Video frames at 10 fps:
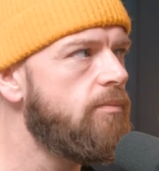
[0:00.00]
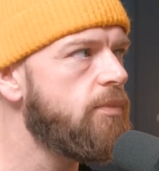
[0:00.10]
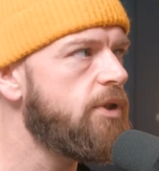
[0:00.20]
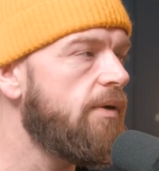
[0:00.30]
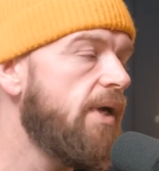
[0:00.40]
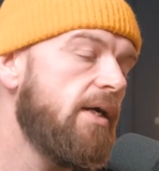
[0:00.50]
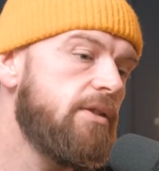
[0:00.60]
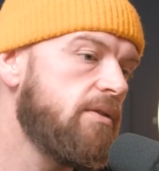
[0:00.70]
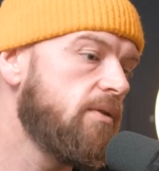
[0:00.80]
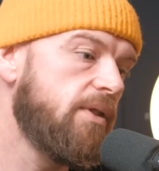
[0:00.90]
So yeah, I
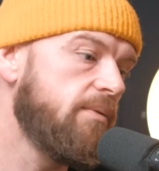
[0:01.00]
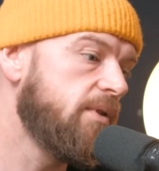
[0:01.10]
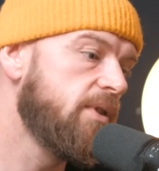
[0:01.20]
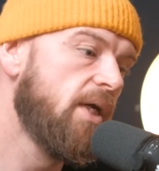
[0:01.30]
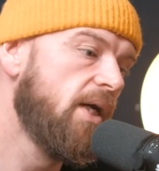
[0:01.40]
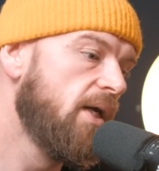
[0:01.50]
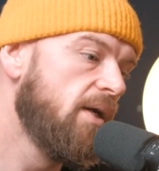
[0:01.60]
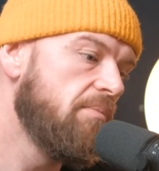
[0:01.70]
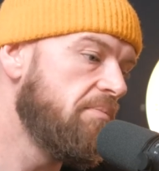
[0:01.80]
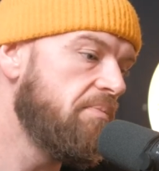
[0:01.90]
just thought it would
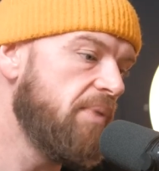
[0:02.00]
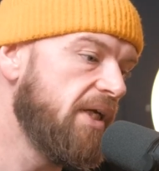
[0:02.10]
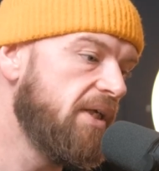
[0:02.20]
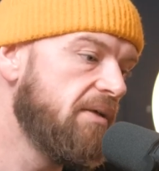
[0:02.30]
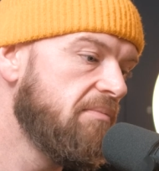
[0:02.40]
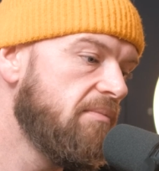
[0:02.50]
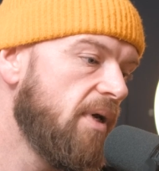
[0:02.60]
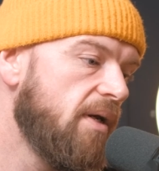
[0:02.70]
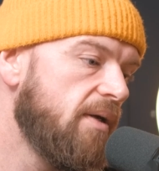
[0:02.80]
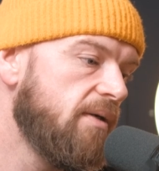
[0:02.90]
be
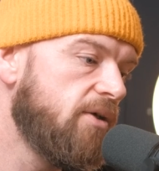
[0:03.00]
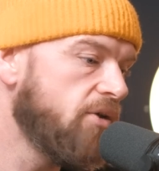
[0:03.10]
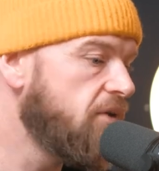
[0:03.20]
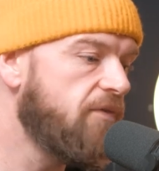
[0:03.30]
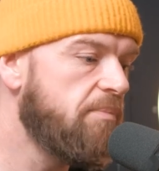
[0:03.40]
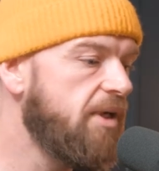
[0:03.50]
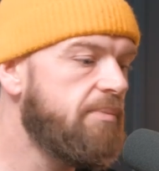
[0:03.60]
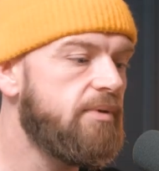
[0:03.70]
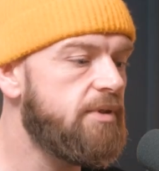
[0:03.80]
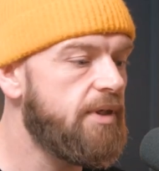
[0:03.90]
good for
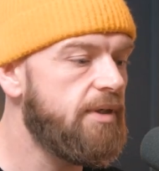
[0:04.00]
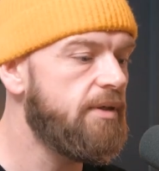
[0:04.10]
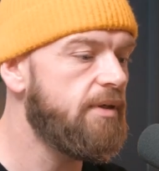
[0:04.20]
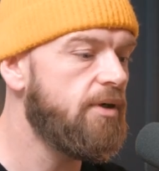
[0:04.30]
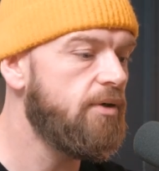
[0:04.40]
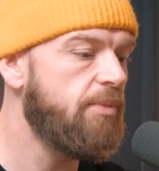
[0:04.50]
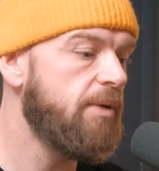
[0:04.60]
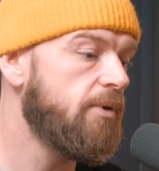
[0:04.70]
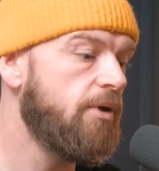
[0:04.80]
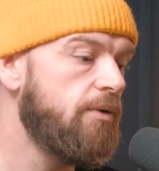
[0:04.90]
people
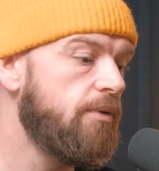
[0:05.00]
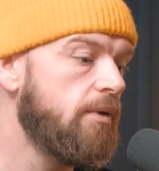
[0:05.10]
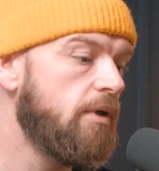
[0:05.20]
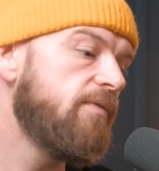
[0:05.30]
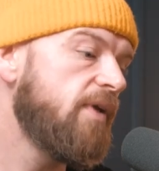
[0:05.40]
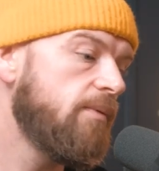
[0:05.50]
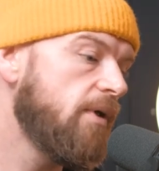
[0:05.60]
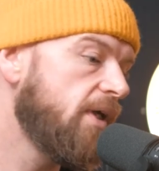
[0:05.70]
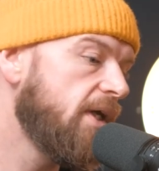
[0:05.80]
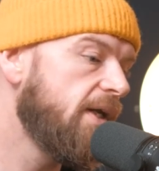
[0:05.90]
who love
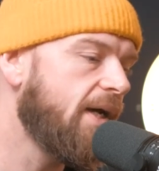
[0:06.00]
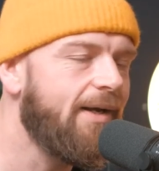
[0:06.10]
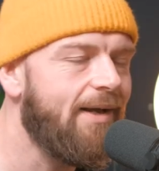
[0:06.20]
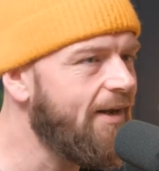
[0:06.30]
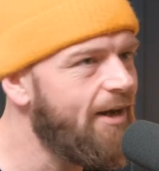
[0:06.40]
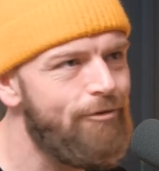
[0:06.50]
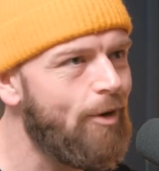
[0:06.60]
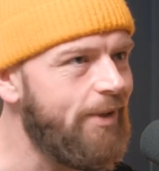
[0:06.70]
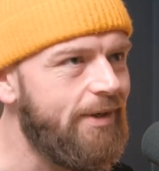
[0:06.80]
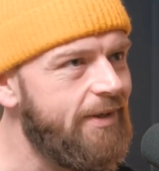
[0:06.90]
networking, and like
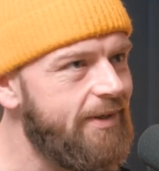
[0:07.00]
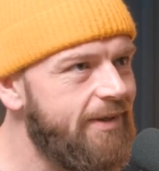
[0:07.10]
Robin.